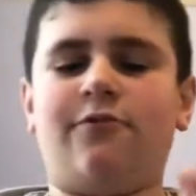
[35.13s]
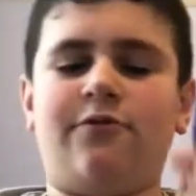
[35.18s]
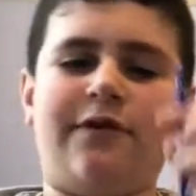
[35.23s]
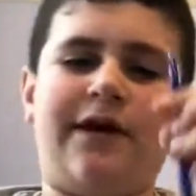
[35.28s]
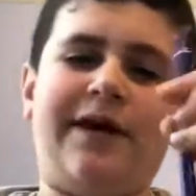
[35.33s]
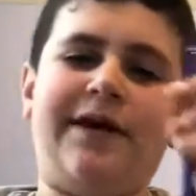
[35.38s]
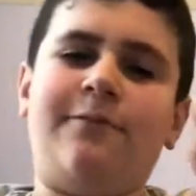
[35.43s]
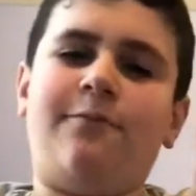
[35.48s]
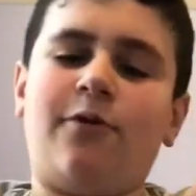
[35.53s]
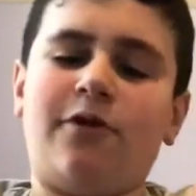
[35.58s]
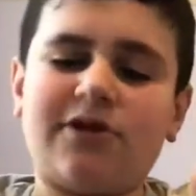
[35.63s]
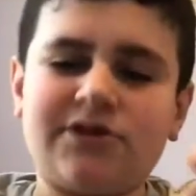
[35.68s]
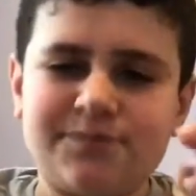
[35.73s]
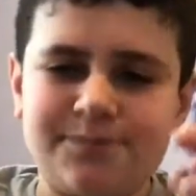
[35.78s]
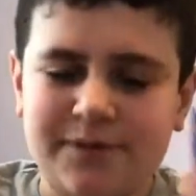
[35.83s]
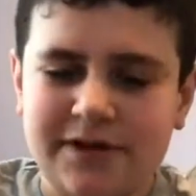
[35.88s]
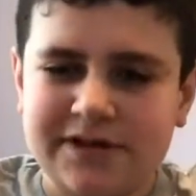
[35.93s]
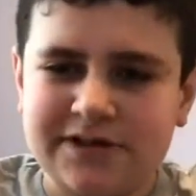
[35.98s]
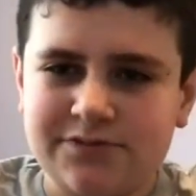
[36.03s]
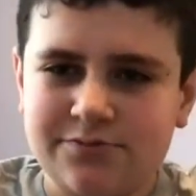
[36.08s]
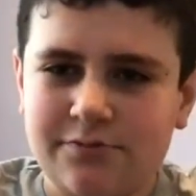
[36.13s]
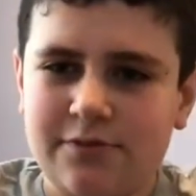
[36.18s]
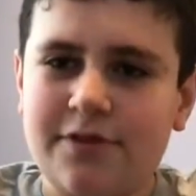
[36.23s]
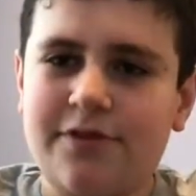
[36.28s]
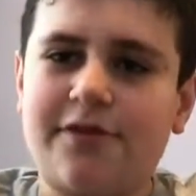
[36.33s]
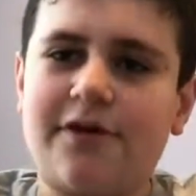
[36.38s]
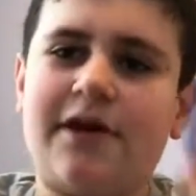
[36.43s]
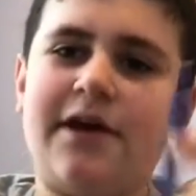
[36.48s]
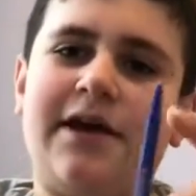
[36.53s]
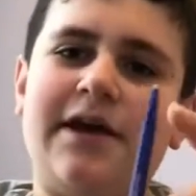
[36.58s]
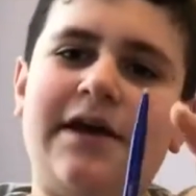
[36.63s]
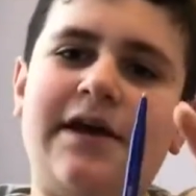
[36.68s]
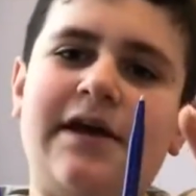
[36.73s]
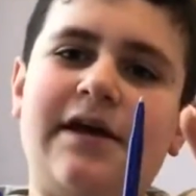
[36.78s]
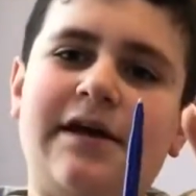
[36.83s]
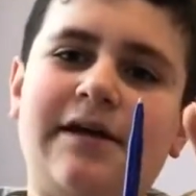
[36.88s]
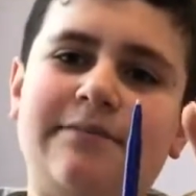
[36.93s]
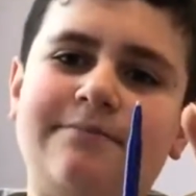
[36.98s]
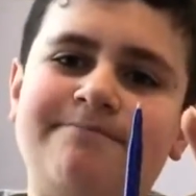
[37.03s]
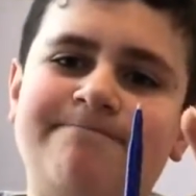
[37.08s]
Well, it works best with a
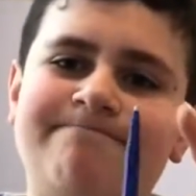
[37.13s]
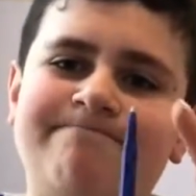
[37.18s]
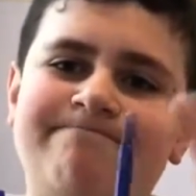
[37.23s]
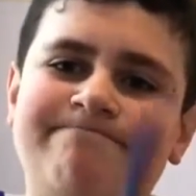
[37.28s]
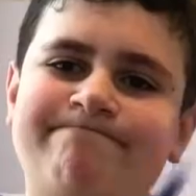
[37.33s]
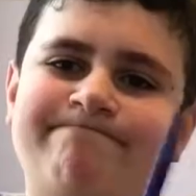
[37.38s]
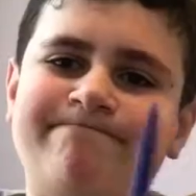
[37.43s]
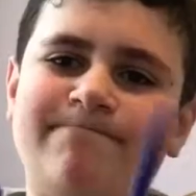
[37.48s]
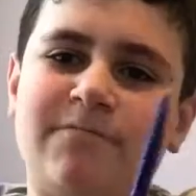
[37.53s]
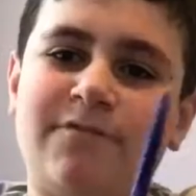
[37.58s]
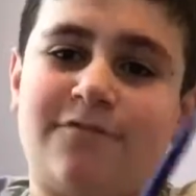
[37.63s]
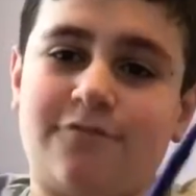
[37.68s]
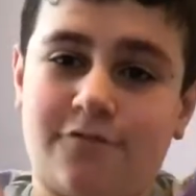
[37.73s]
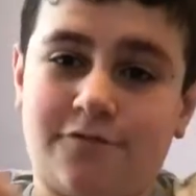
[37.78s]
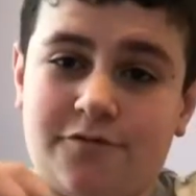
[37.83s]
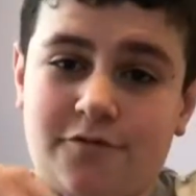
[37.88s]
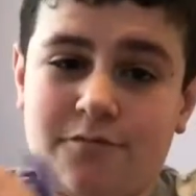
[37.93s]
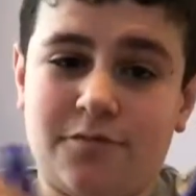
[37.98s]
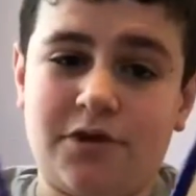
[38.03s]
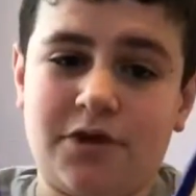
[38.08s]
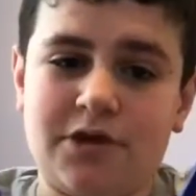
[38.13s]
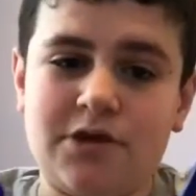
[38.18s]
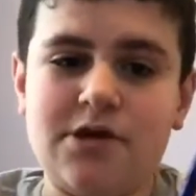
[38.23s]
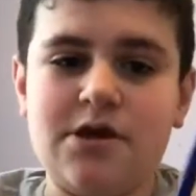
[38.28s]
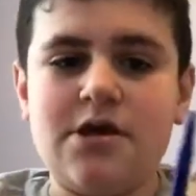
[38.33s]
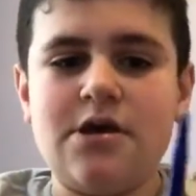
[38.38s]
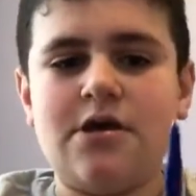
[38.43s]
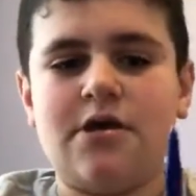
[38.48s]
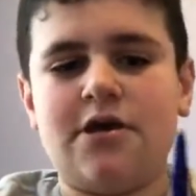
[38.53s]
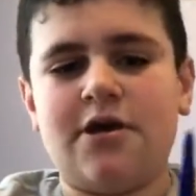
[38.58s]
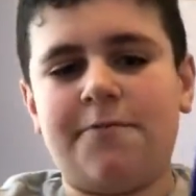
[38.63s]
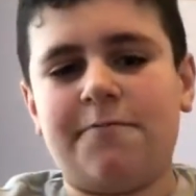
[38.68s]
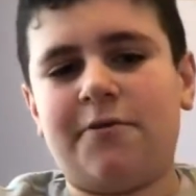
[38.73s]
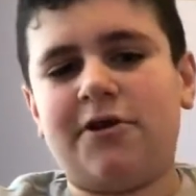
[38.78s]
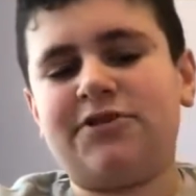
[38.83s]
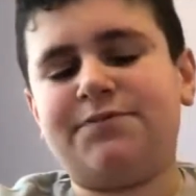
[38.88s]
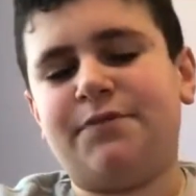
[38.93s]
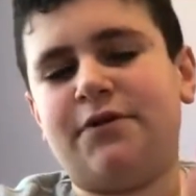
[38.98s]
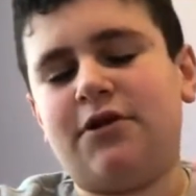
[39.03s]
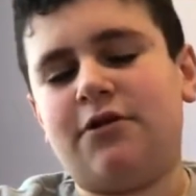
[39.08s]
um, well for me, it
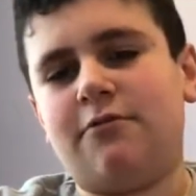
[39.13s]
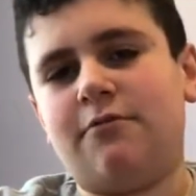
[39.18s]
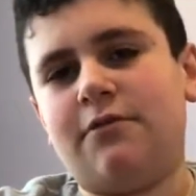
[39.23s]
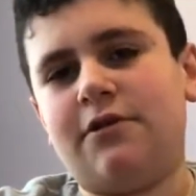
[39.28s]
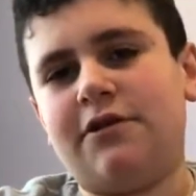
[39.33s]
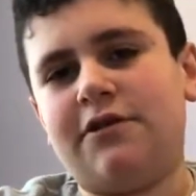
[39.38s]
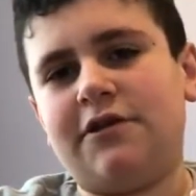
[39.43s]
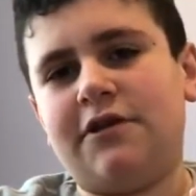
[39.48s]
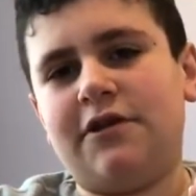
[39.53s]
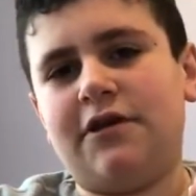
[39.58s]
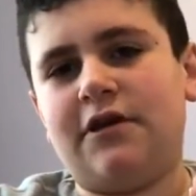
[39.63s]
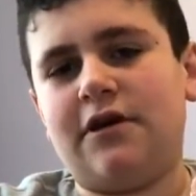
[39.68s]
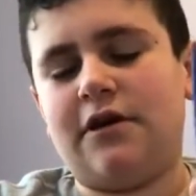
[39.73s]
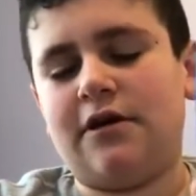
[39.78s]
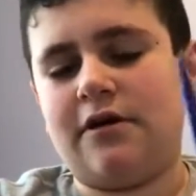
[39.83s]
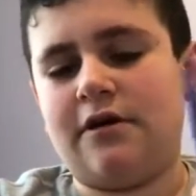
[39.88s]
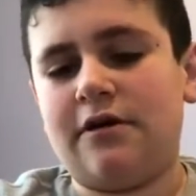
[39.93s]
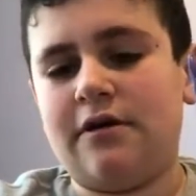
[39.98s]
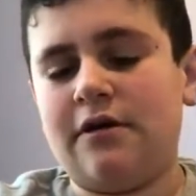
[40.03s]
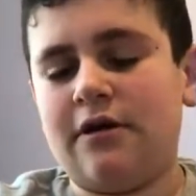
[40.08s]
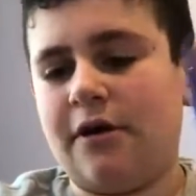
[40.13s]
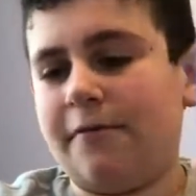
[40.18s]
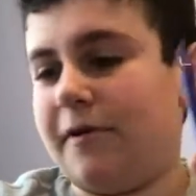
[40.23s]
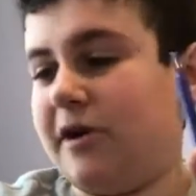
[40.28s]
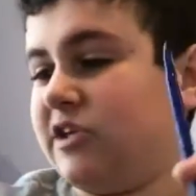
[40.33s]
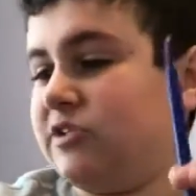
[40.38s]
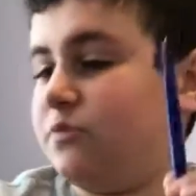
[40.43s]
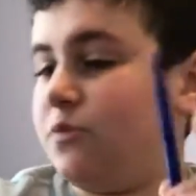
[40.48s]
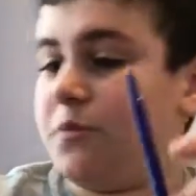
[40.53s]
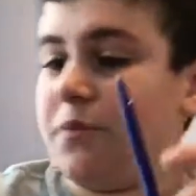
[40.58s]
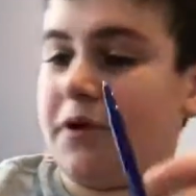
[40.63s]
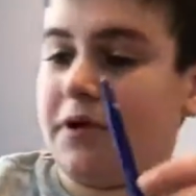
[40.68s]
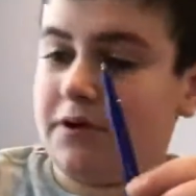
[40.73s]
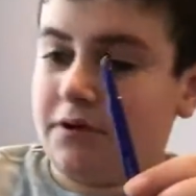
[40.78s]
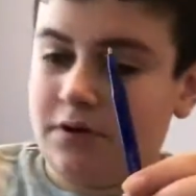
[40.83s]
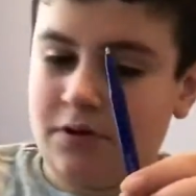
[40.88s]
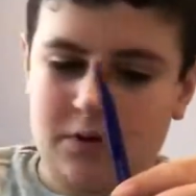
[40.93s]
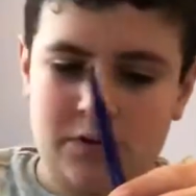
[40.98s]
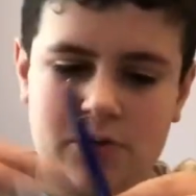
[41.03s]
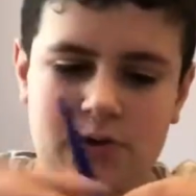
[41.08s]
works better with a uh, erasable
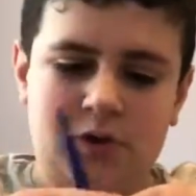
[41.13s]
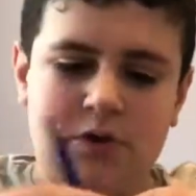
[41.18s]
pen.